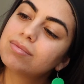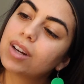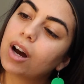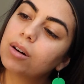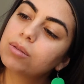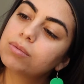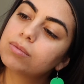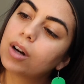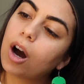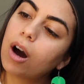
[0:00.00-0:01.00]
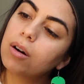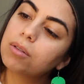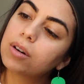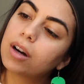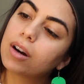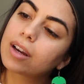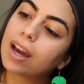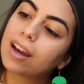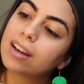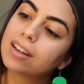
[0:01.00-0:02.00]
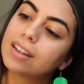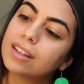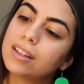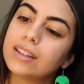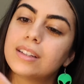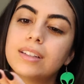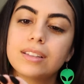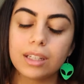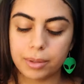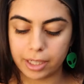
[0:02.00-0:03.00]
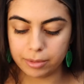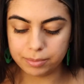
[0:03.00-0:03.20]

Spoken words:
Oh, okay. There we go.